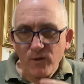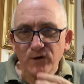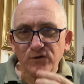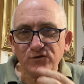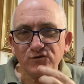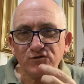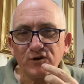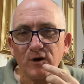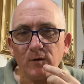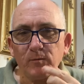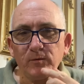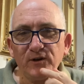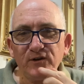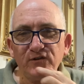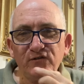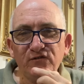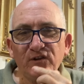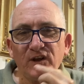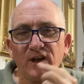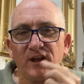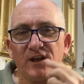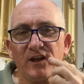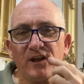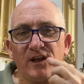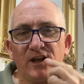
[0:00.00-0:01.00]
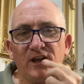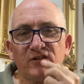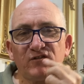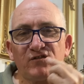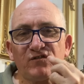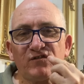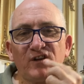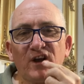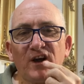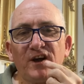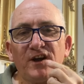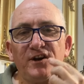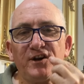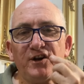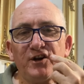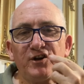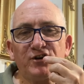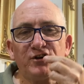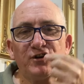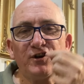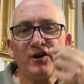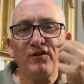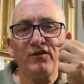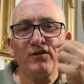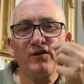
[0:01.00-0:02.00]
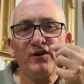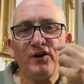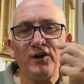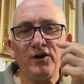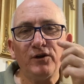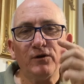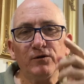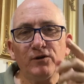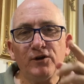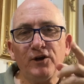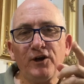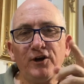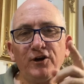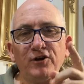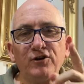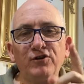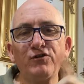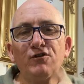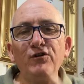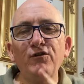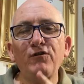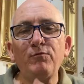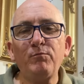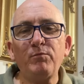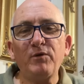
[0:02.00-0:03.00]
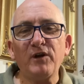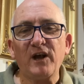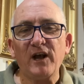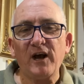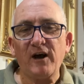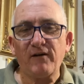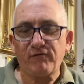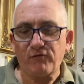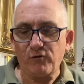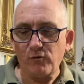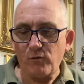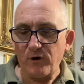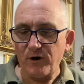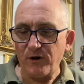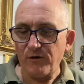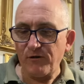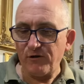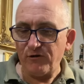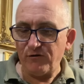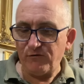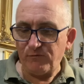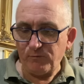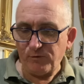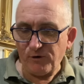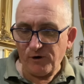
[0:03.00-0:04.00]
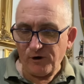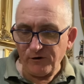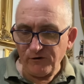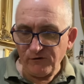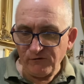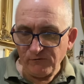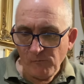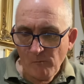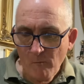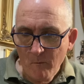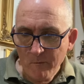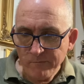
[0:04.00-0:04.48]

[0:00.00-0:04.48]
Trouble is they can get stuck in your teeth and you'll need a toothpick after one of these pies.